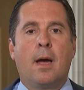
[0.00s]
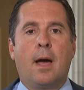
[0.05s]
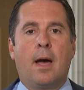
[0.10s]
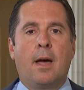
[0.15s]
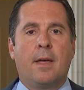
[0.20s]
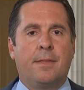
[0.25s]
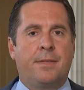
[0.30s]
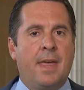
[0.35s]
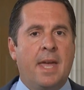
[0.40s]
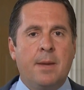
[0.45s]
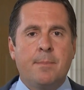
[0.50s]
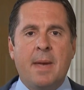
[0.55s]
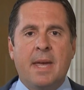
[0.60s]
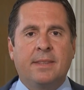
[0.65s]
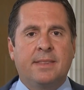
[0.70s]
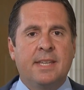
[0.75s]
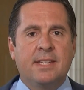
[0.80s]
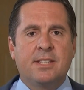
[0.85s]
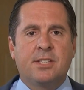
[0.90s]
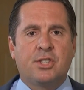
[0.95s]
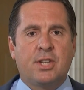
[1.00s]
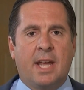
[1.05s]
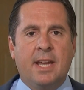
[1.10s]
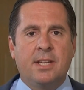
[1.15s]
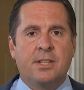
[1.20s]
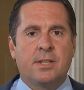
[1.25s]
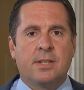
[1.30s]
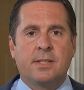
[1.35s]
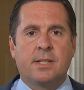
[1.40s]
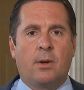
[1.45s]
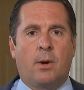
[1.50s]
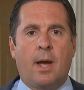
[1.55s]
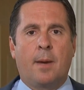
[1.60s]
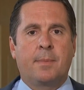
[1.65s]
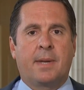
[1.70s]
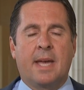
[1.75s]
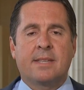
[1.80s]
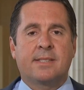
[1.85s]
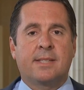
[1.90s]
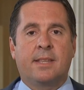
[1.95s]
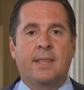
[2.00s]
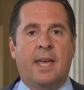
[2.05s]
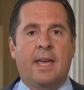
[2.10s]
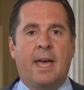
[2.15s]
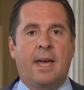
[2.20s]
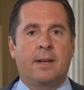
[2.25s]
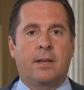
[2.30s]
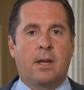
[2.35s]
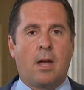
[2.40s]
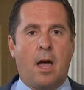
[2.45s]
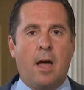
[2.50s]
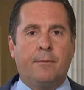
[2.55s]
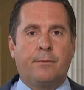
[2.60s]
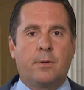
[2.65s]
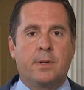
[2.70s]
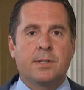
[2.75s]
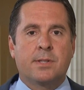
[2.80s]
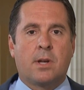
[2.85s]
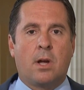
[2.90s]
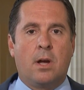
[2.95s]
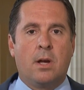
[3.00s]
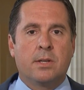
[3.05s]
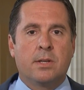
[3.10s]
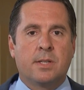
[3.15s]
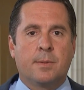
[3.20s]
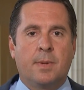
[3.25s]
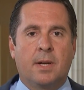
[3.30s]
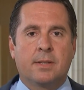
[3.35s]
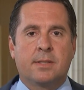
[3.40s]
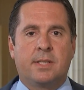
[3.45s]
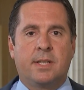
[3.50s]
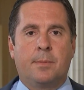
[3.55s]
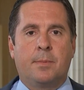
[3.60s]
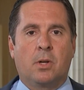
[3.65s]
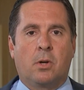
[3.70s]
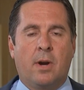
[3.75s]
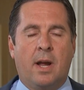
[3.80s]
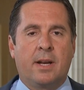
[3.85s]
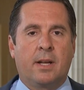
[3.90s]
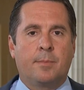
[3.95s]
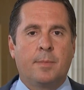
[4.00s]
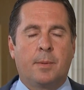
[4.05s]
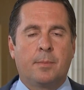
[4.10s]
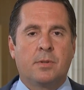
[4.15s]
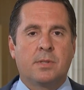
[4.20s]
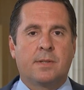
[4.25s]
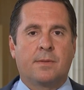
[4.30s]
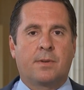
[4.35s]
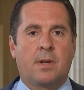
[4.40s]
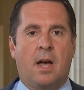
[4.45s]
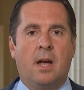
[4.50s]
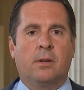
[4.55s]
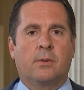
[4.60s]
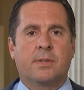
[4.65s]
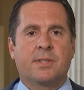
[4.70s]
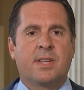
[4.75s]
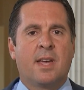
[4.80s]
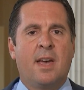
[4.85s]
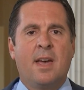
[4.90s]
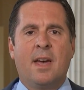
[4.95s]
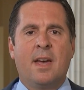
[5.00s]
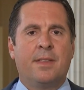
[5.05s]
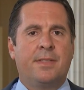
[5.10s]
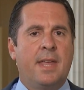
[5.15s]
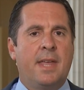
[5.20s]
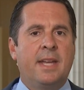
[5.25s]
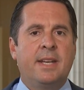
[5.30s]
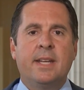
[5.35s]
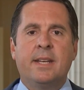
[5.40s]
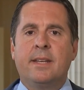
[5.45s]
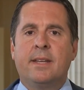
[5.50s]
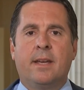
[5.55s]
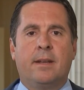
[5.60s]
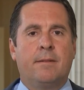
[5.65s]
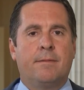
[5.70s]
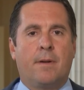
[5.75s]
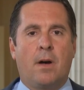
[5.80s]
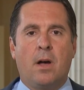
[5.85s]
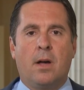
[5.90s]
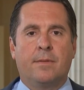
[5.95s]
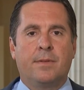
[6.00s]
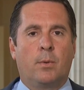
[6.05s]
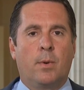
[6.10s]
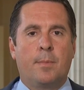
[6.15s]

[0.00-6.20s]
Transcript: Uh, uh, they made these changes. You know, I'm guessing they had conference calls amongst Democratic members of Congress. They didn't involve the